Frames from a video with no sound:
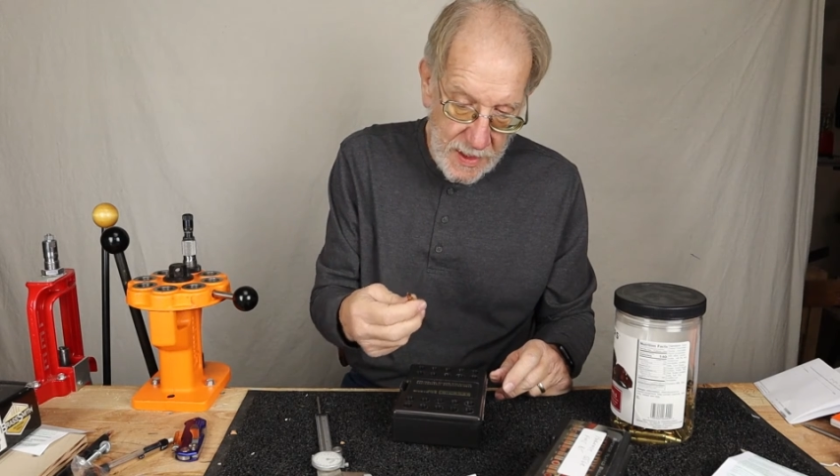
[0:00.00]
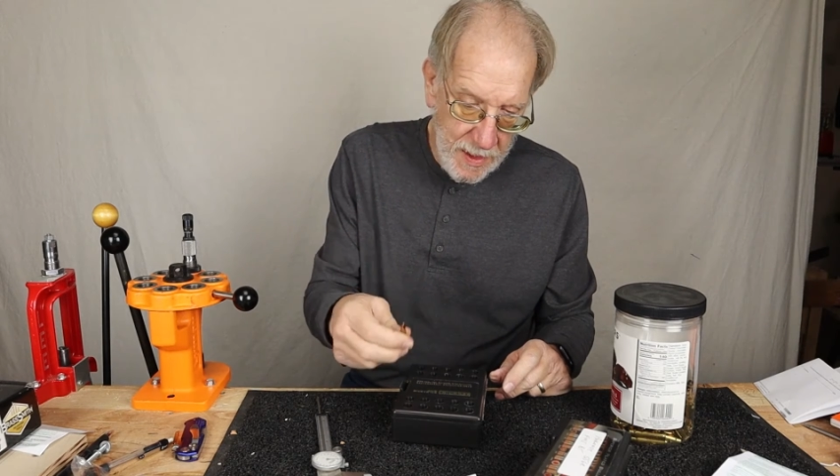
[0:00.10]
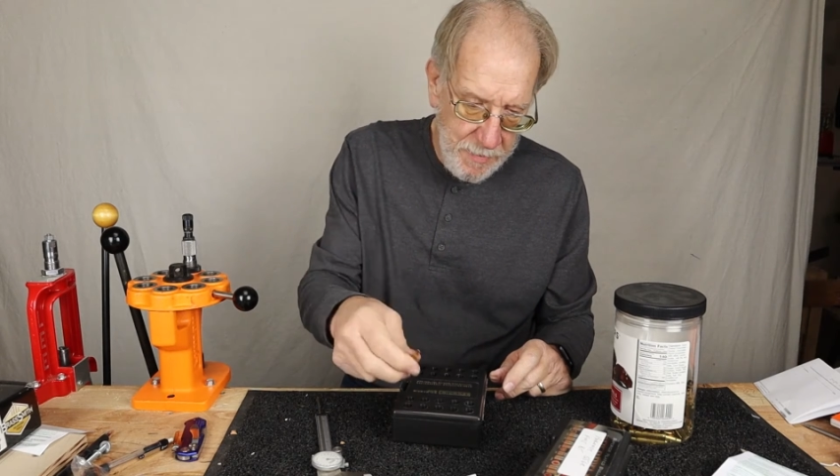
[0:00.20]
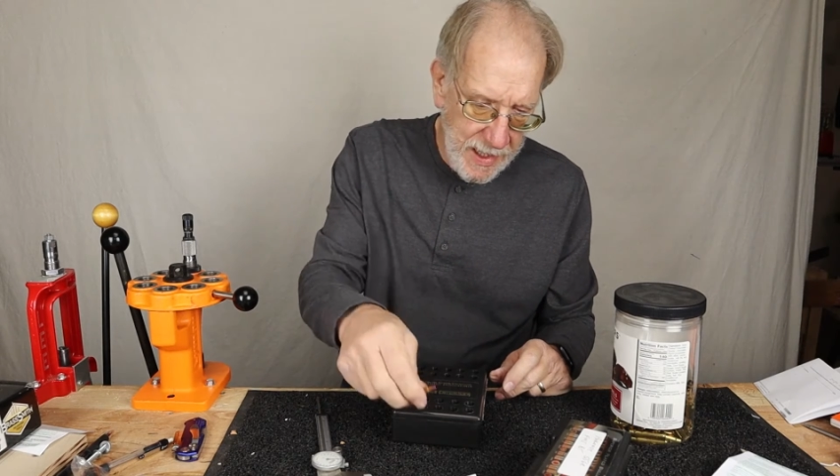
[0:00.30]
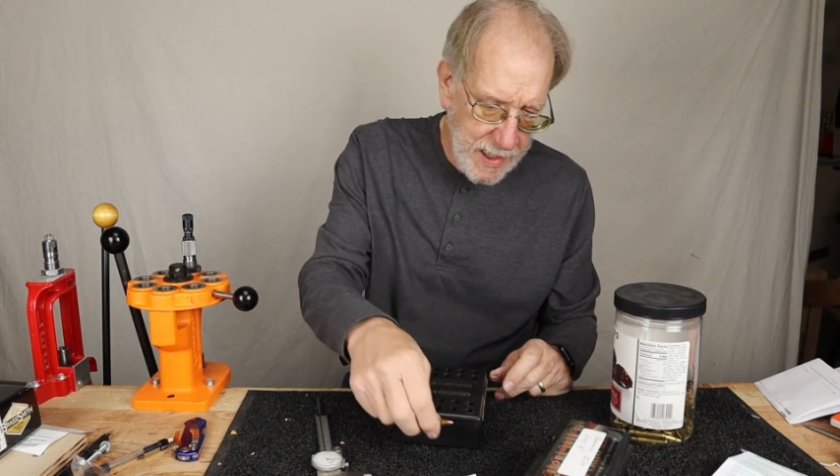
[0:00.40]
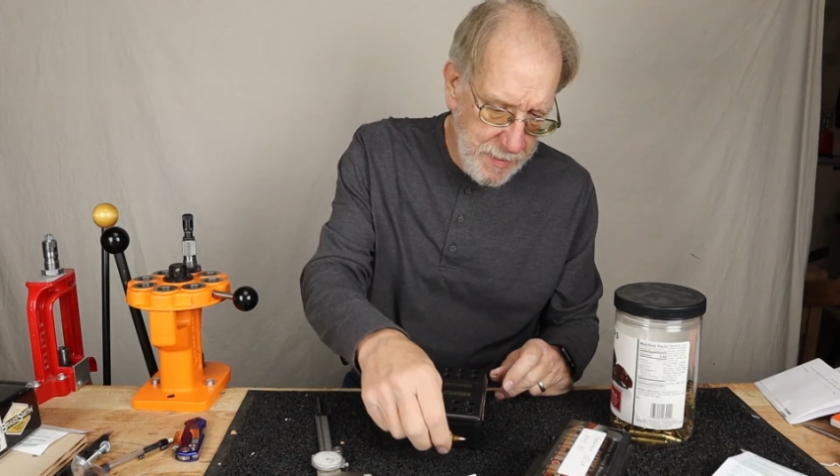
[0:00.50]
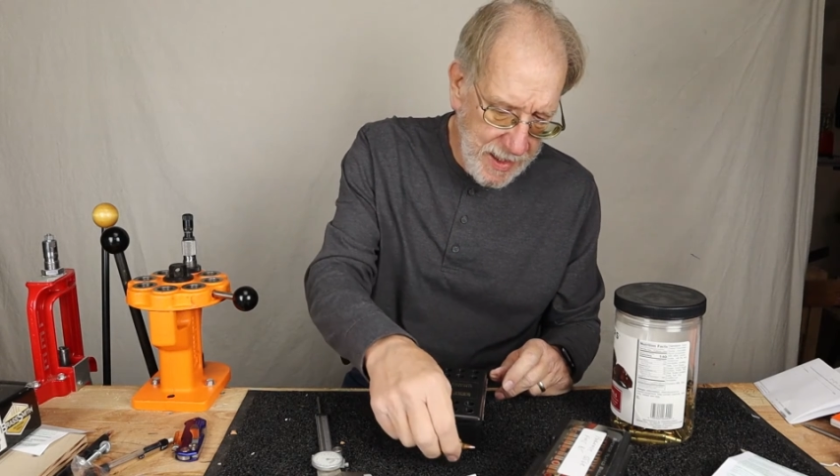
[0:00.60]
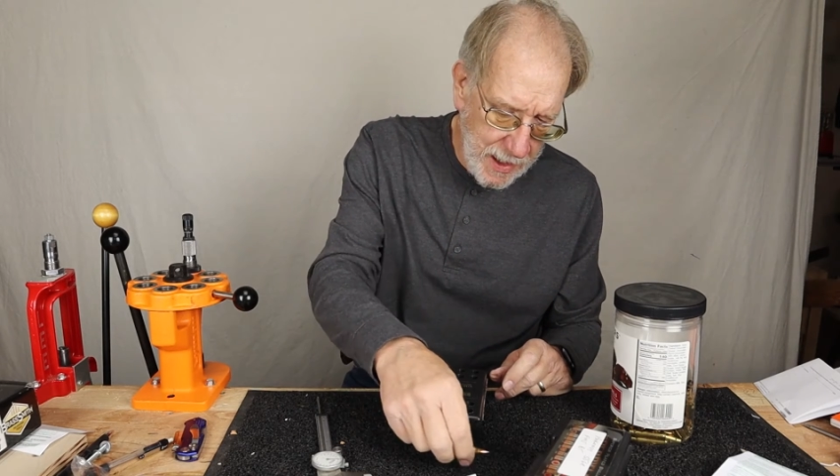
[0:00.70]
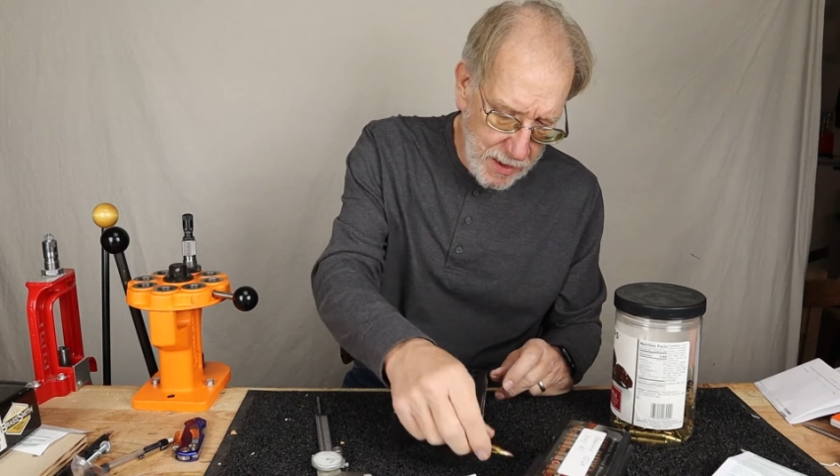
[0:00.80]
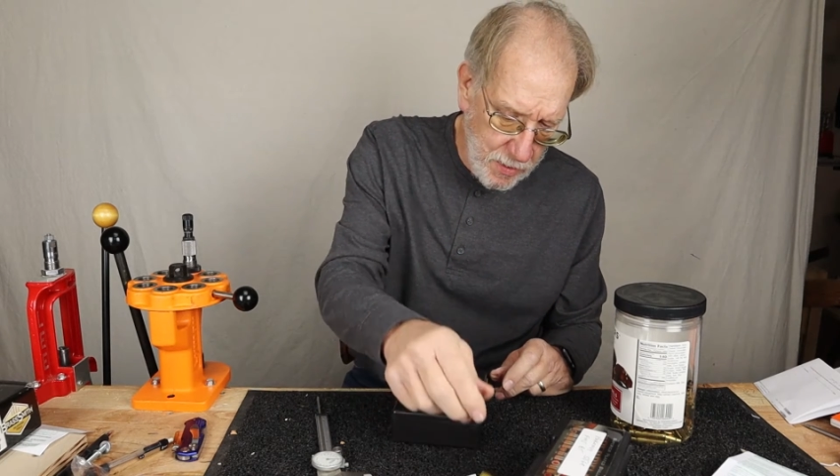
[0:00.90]
It may come
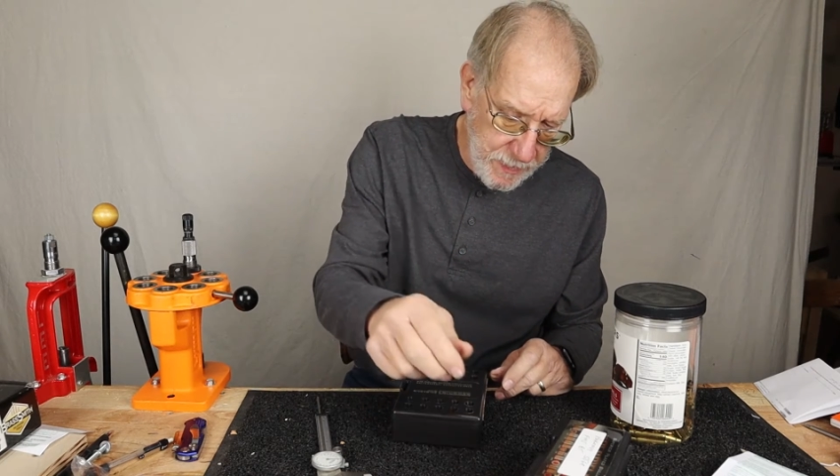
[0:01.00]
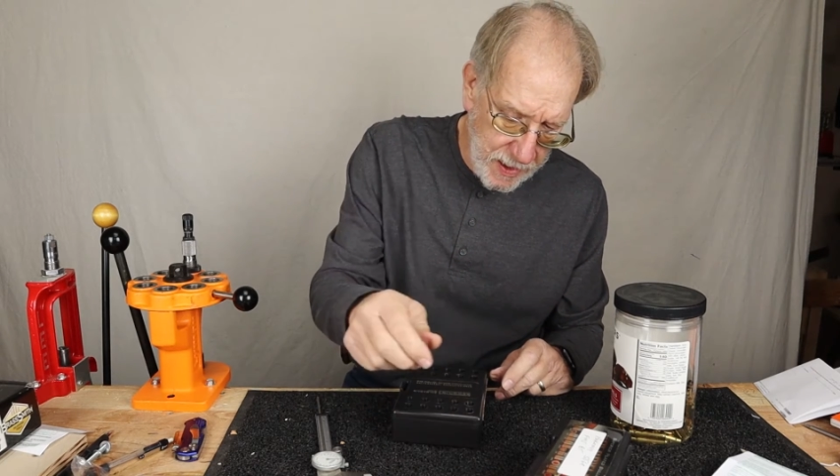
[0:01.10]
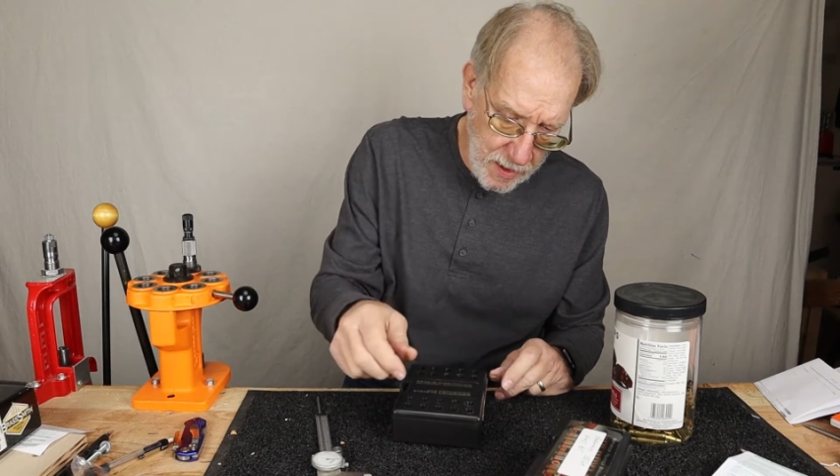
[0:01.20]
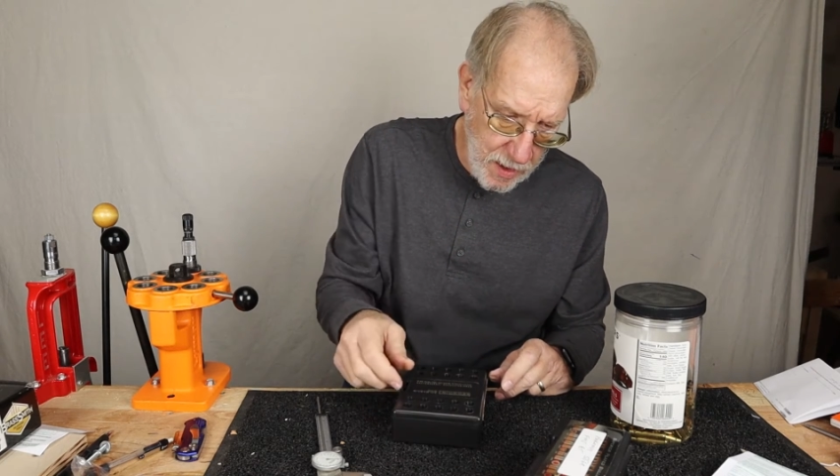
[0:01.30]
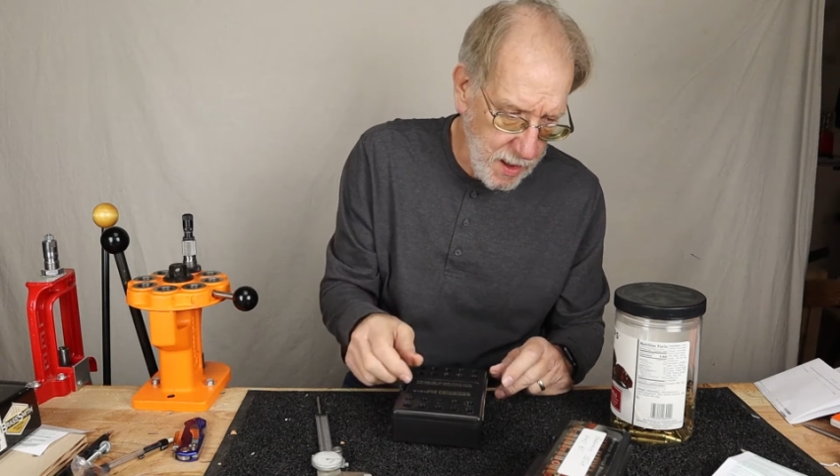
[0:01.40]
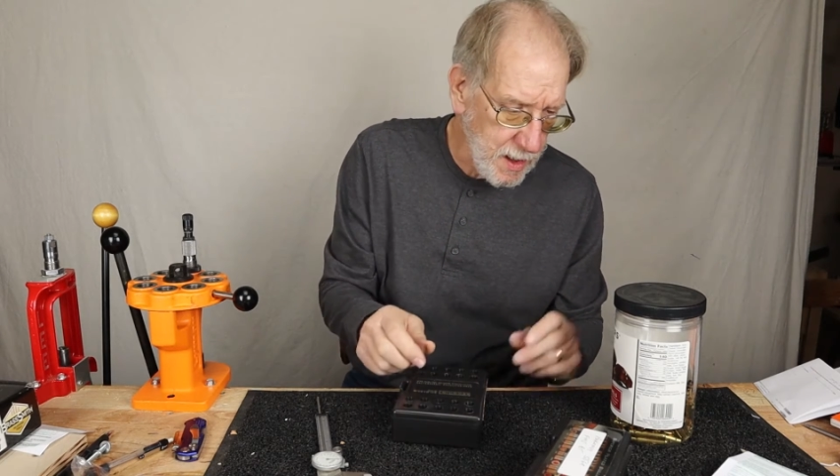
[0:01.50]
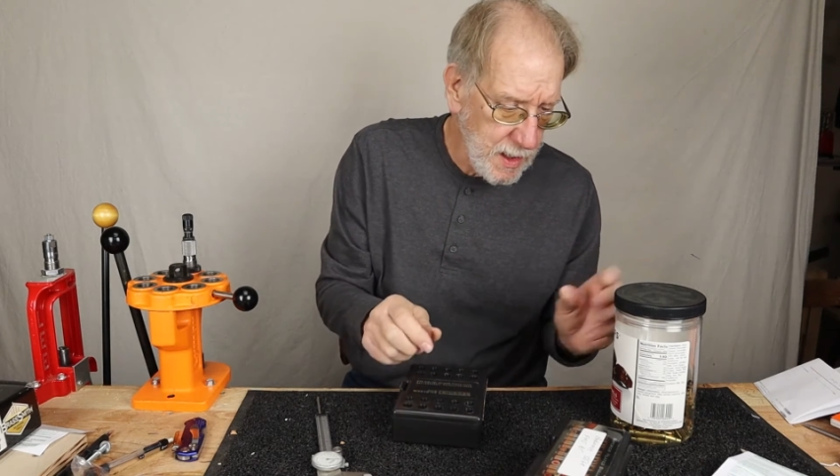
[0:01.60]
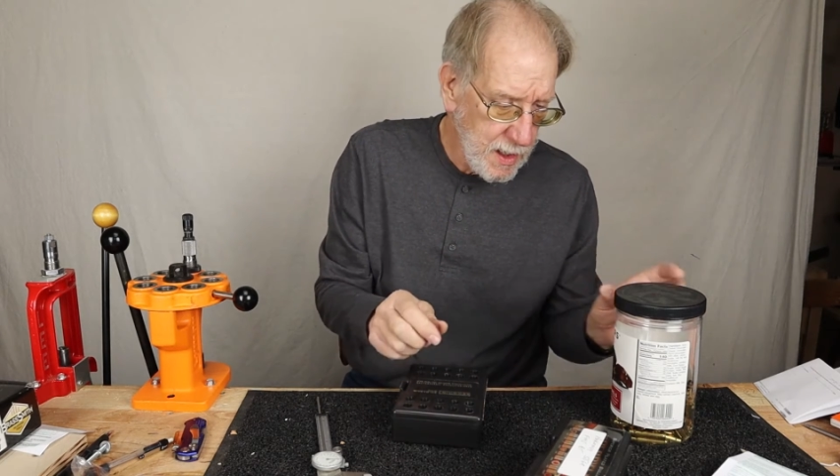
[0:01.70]
out a little bit long.